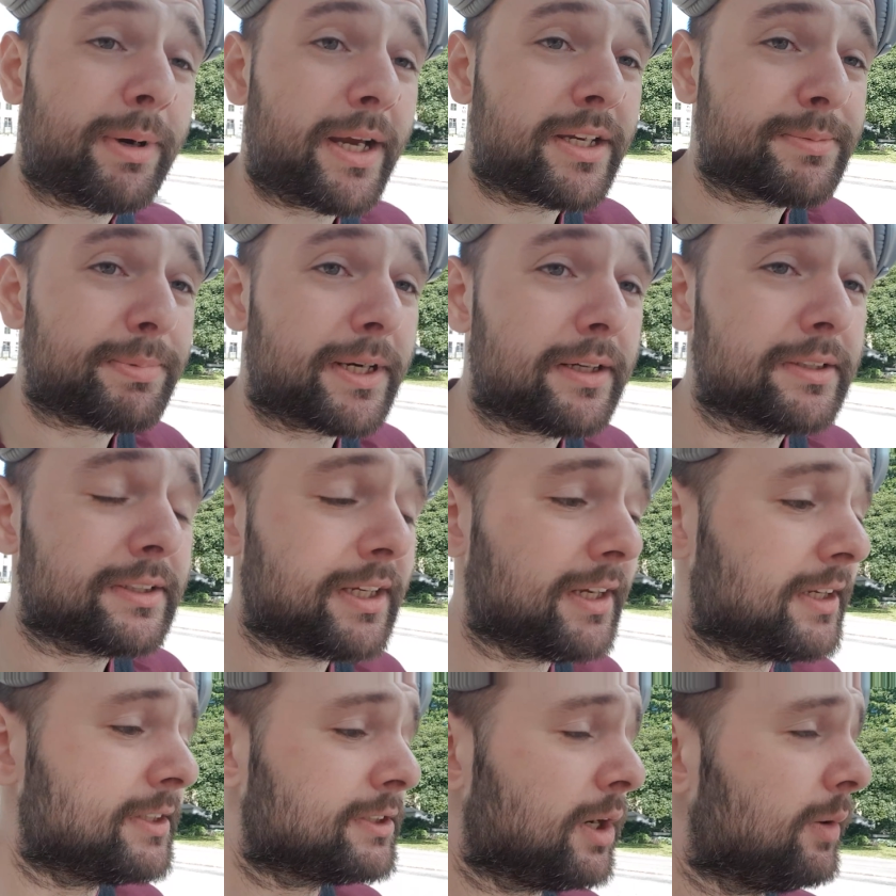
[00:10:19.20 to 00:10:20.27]
my experience
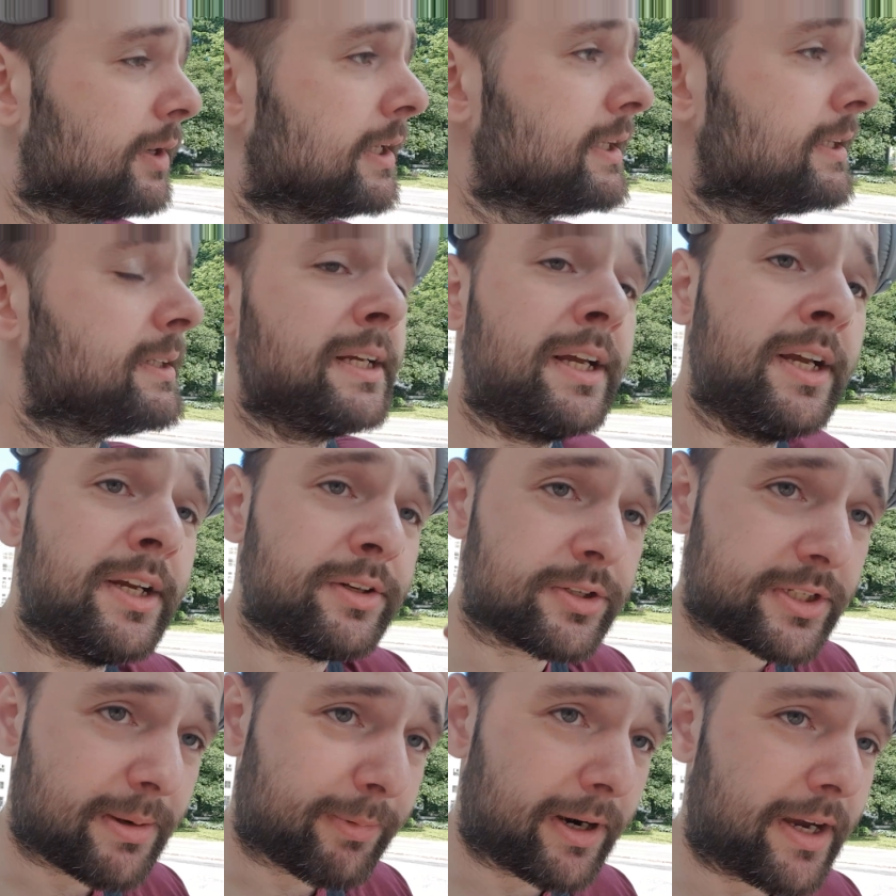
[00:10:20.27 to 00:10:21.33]
so
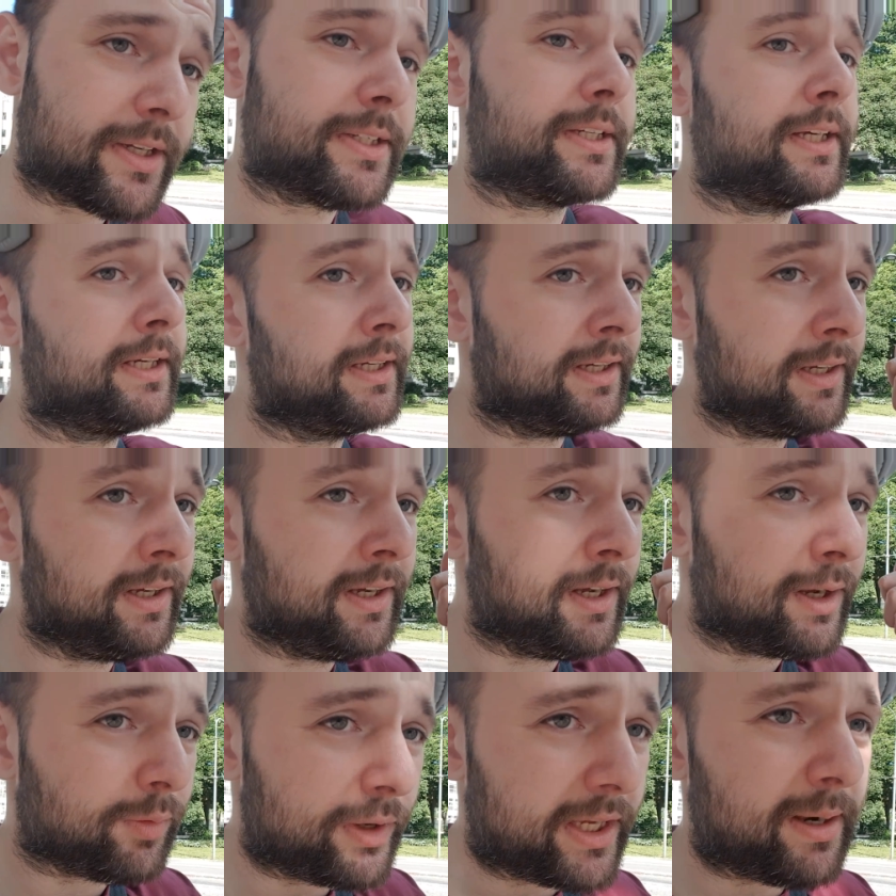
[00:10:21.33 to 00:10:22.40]
to summarize
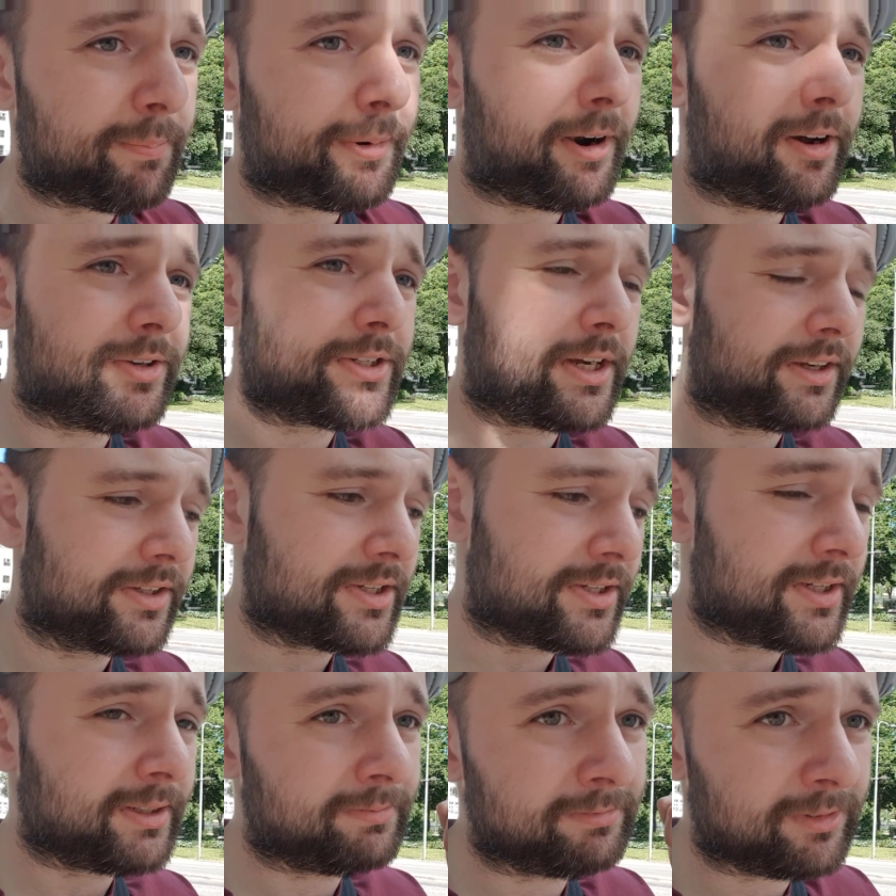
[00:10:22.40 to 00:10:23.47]
weekend
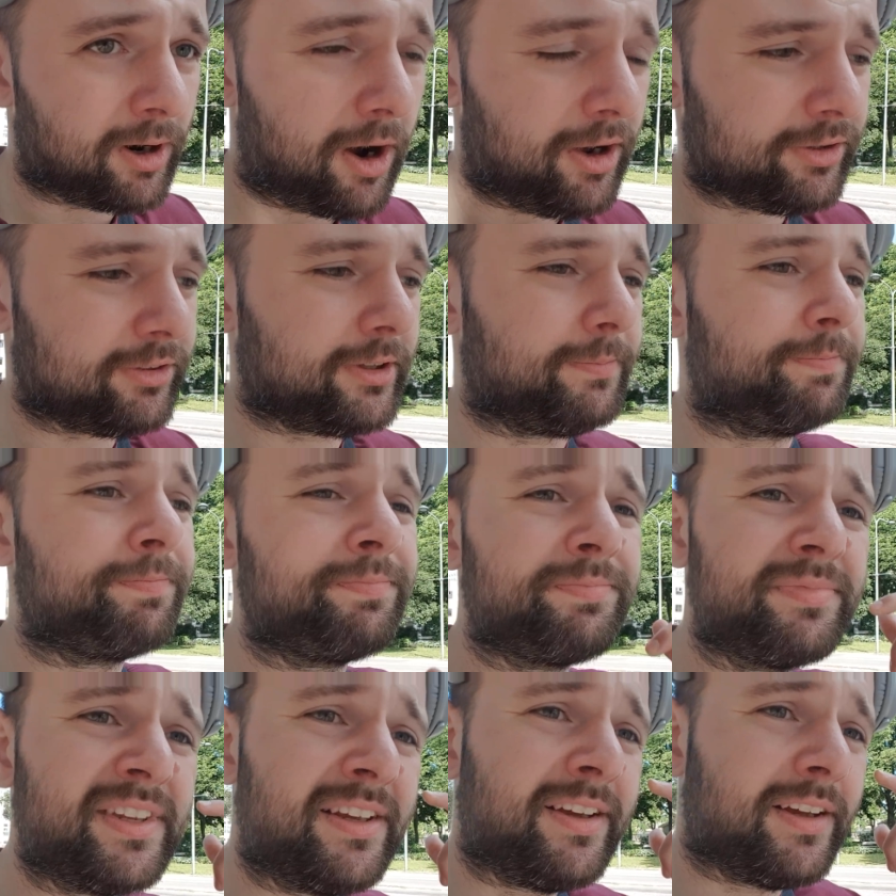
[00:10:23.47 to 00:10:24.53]
projects awesome
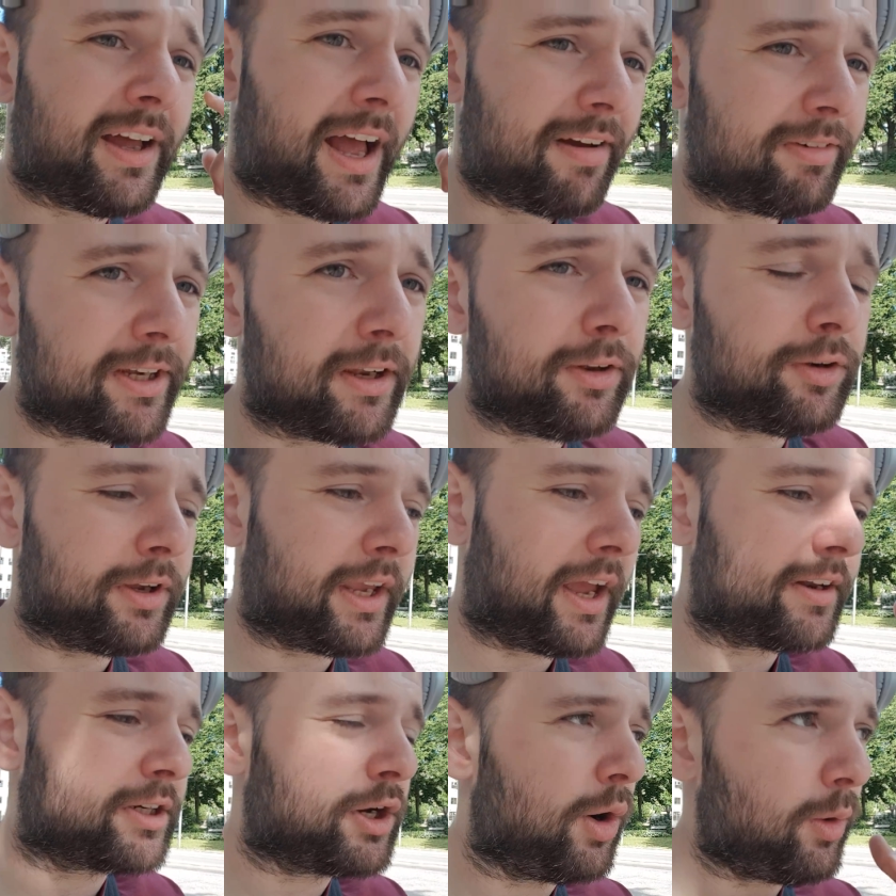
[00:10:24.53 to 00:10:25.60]
having a look
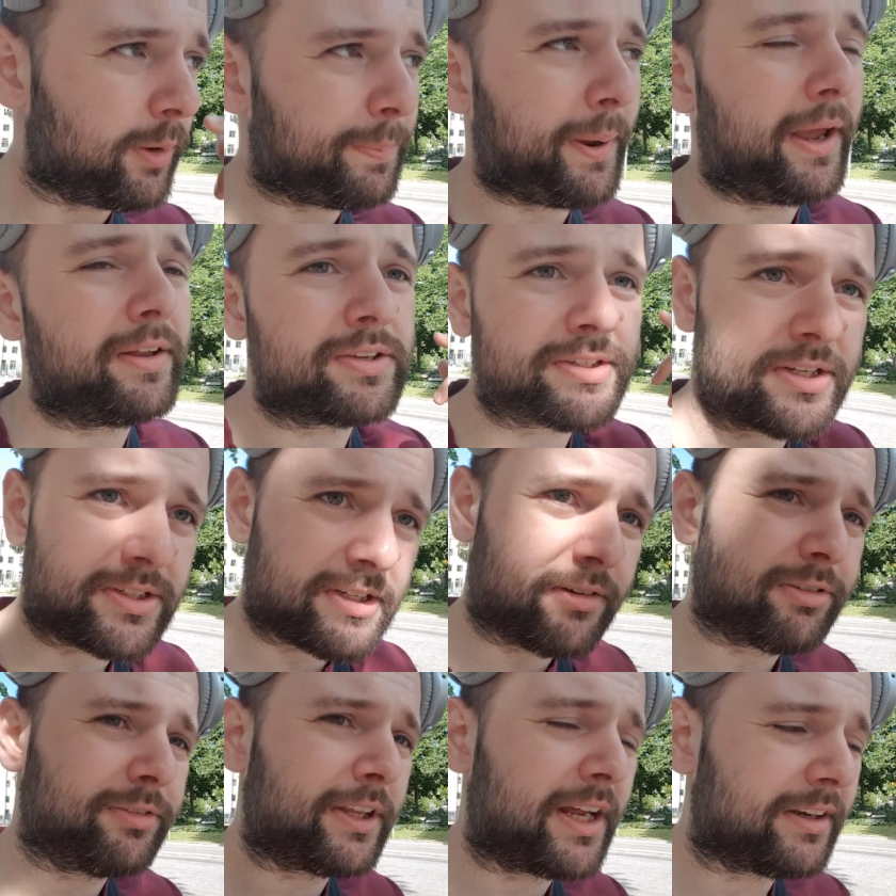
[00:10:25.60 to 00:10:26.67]
at code pens and
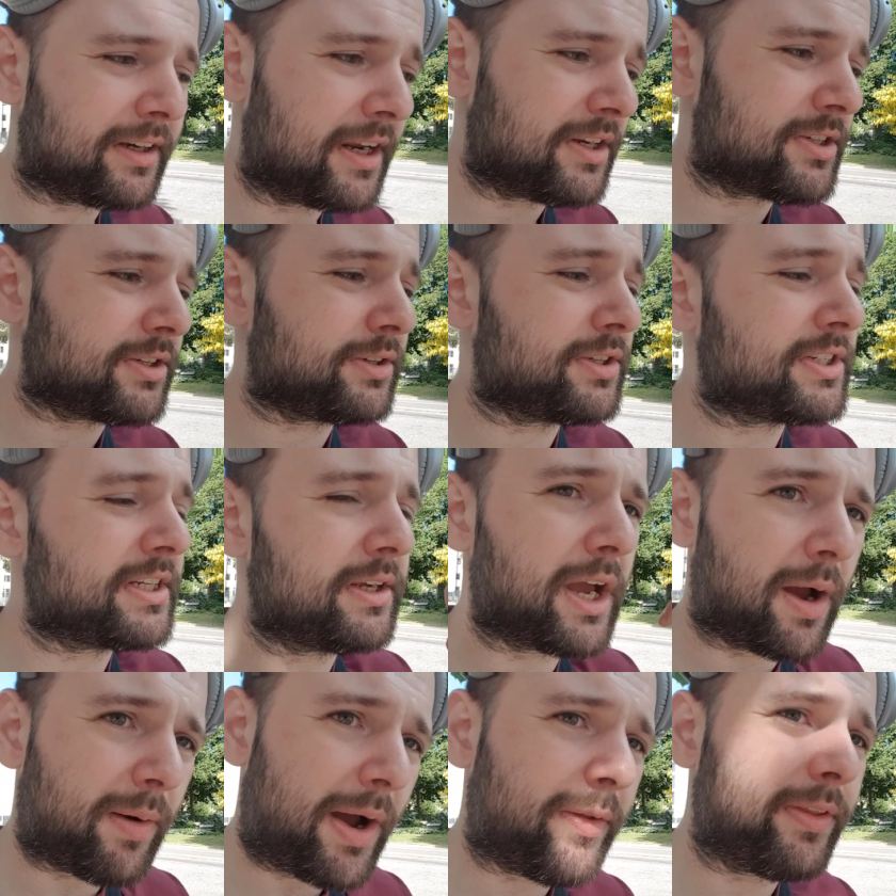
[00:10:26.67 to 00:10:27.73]
stuff of that nature to see
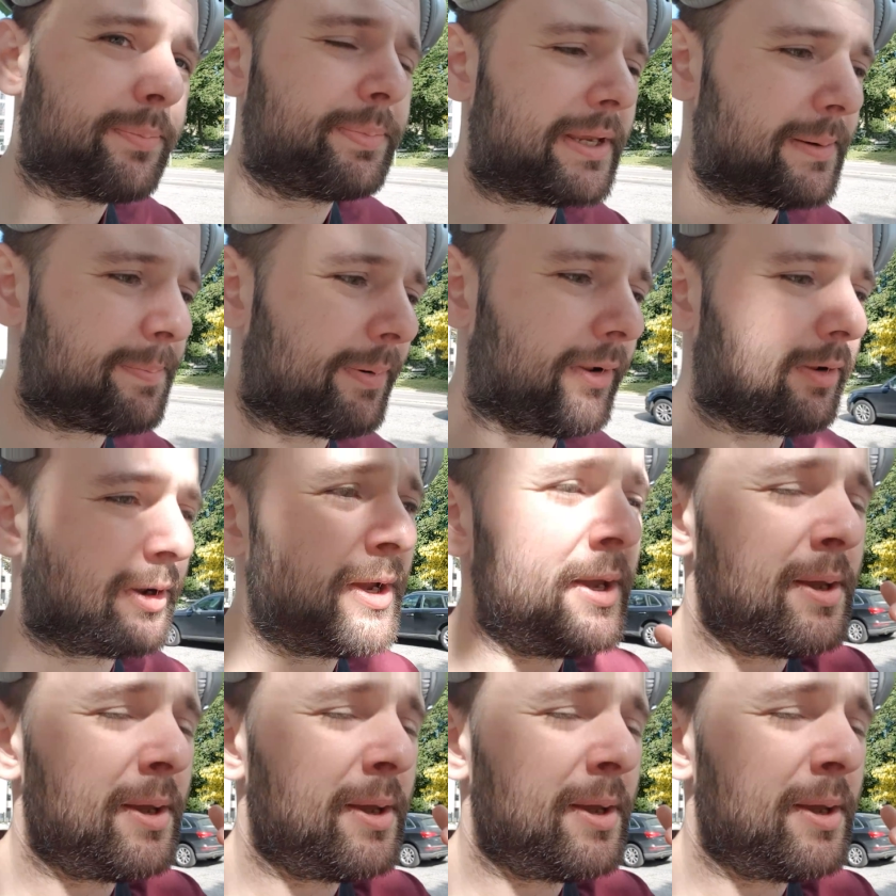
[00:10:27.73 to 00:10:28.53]
how other people